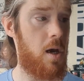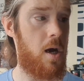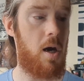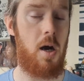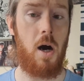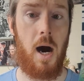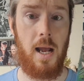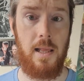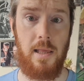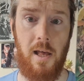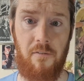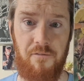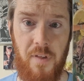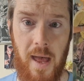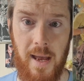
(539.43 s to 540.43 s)
I
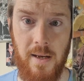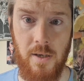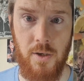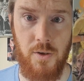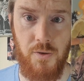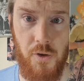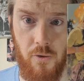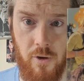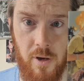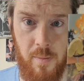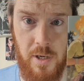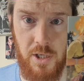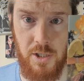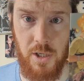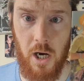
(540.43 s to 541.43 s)
love that new
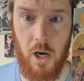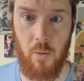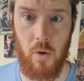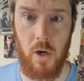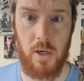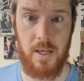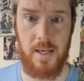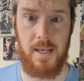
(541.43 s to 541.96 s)
commission artwork